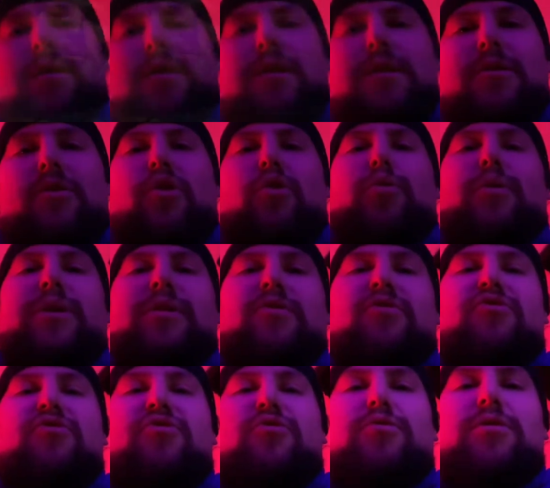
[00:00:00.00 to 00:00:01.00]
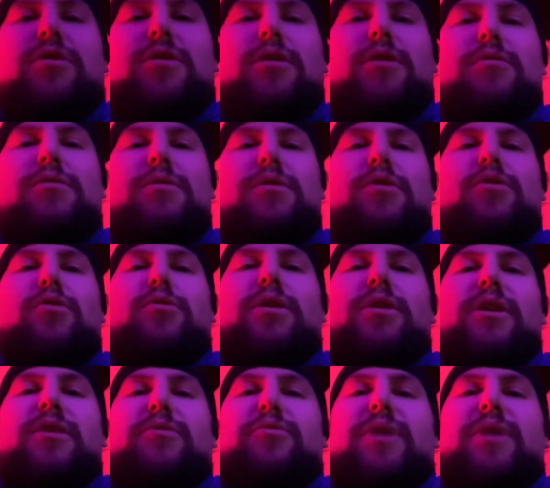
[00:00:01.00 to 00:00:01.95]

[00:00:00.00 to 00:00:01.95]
Yo, we in the studio. You know what it is.